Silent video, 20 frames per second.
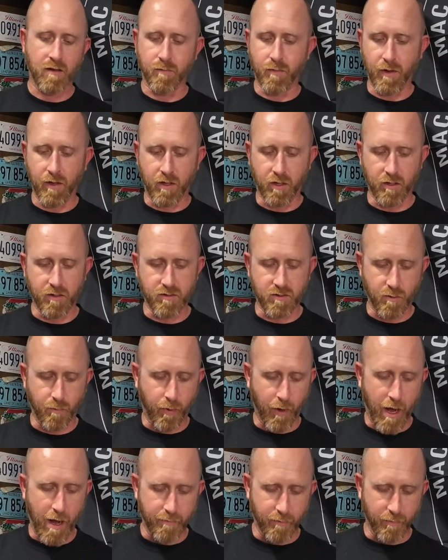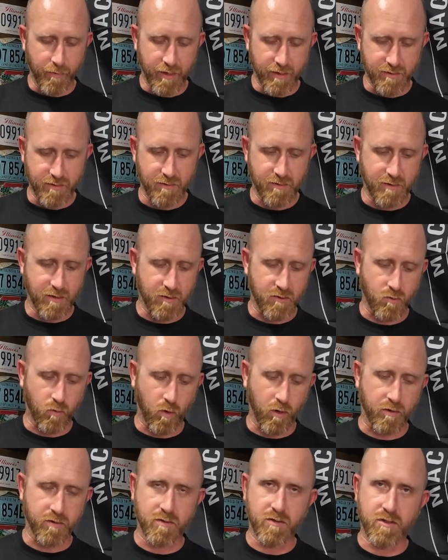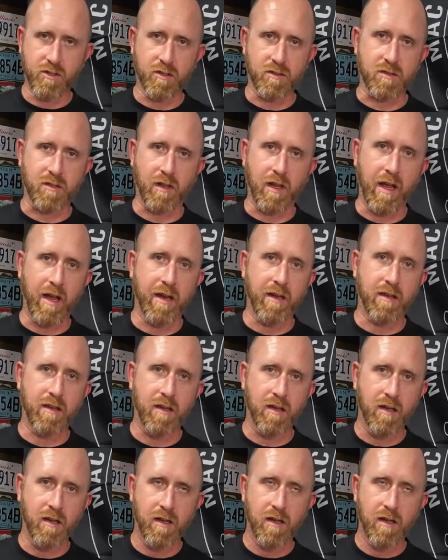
because the problem is this works just like